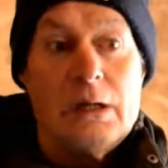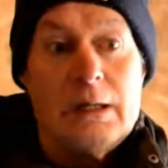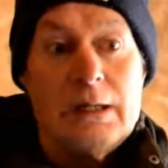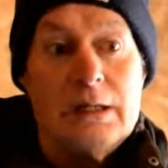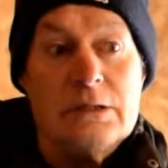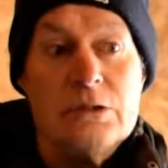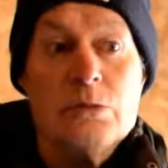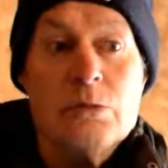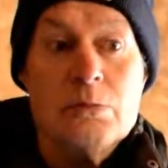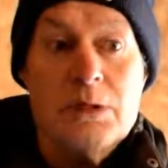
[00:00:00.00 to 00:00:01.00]
Is
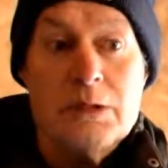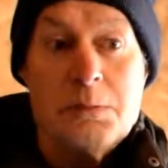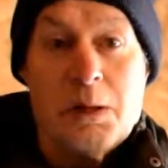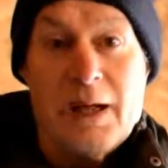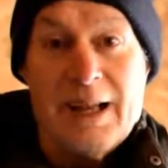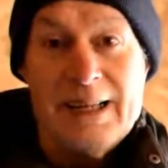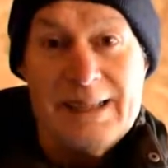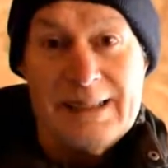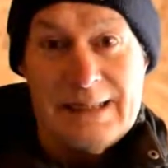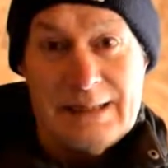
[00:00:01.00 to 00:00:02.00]
normally the
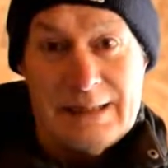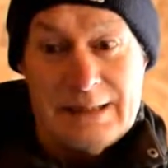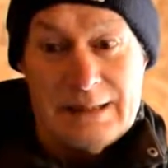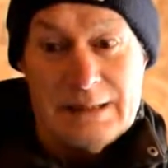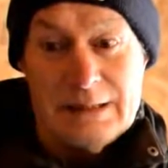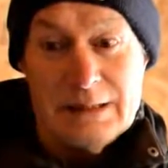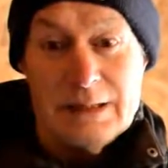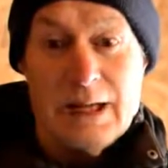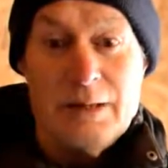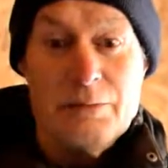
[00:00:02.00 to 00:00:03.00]
place that
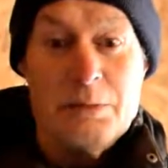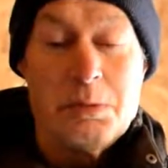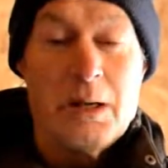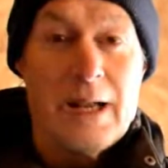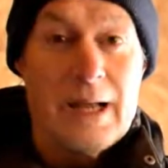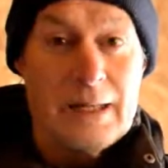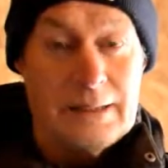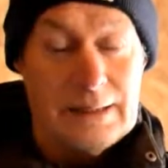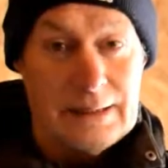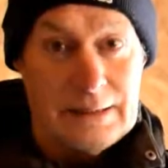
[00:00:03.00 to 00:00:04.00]
they
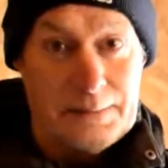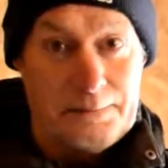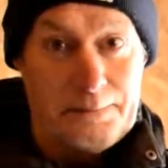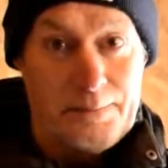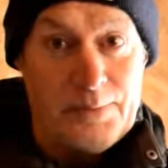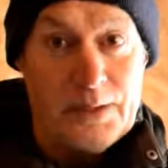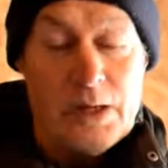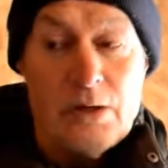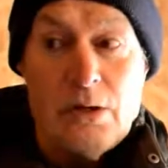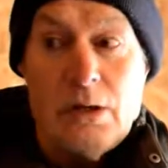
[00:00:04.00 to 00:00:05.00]
replace.
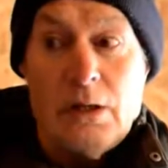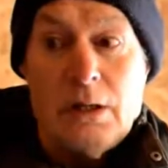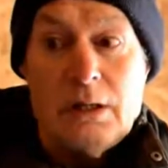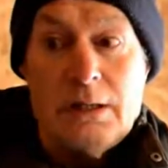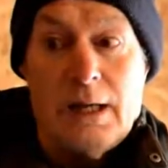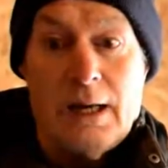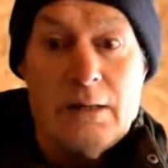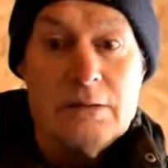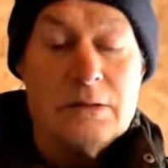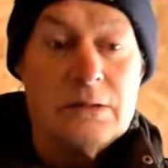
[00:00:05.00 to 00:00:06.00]

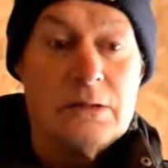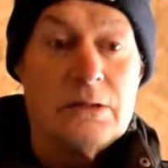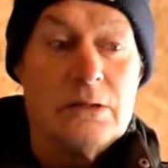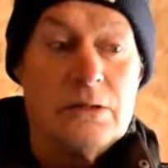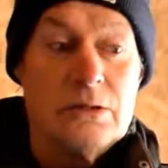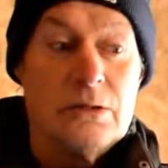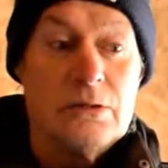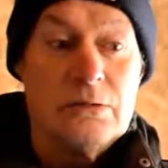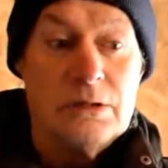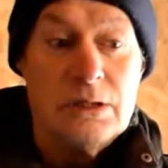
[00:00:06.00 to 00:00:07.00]
Now, the surgeon
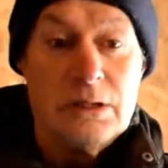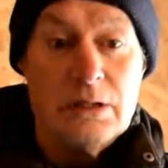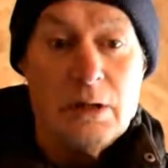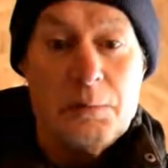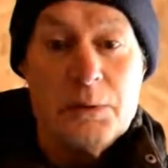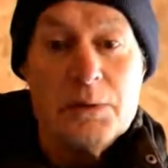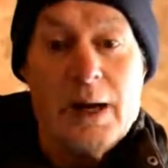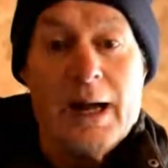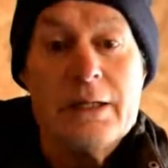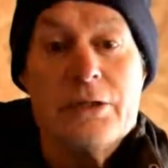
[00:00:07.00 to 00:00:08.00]
who did the
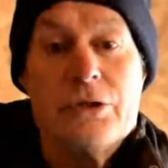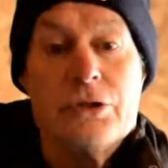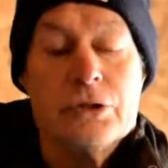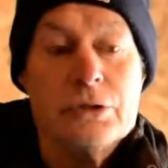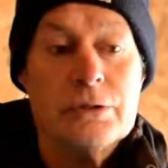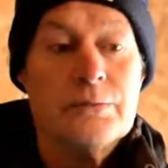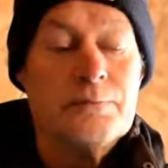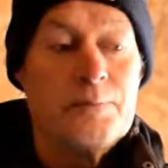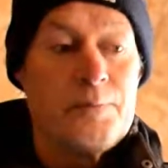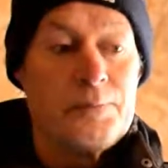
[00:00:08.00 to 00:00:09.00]
operation
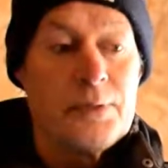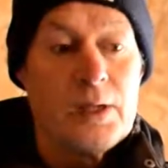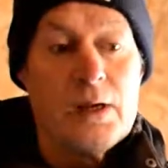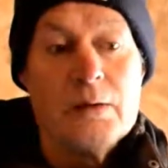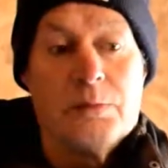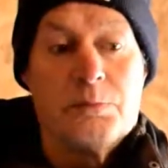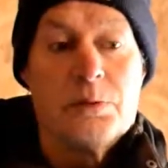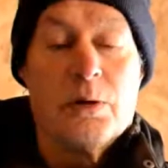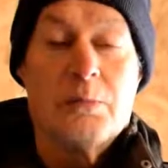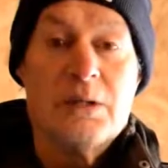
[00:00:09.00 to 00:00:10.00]

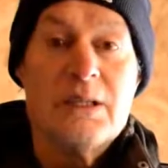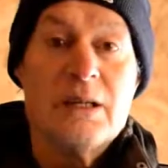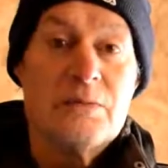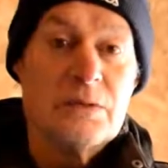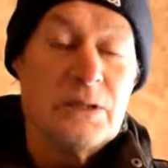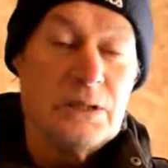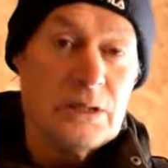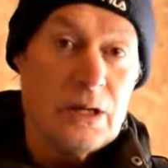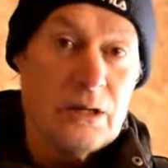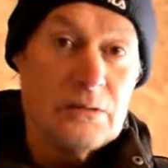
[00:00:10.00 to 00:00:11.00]
probably never
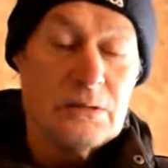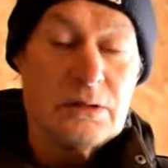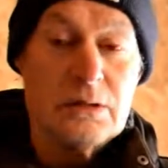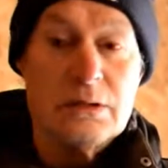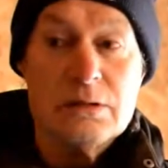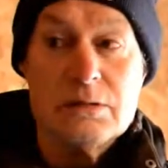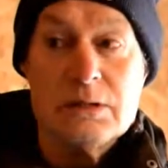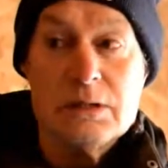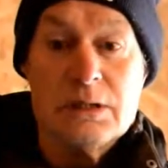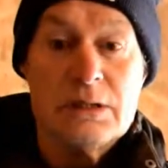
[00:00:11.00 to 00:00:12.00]
disclosed to you
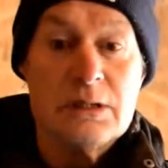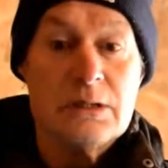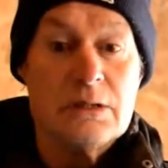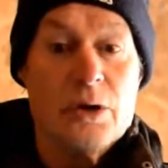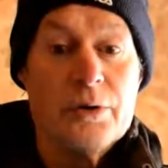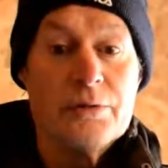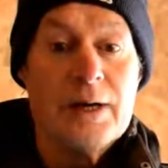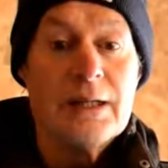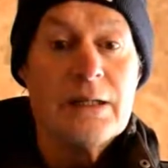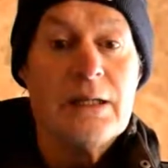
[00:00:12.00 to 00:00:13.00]
that this is
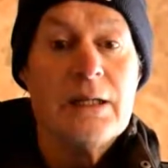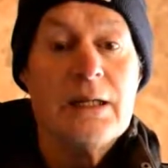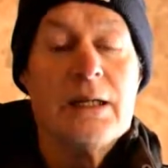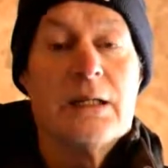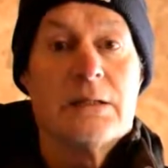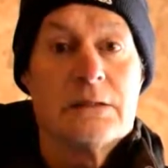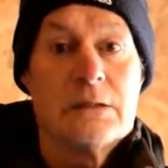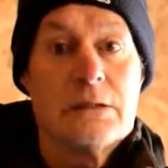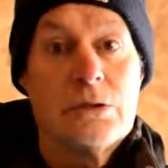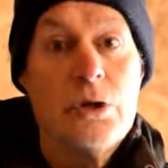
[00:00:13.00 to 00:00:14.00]
directly
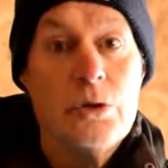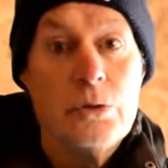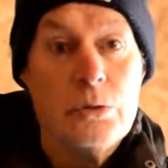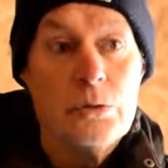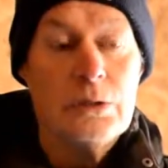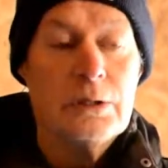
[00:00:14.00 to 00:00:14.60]
linked to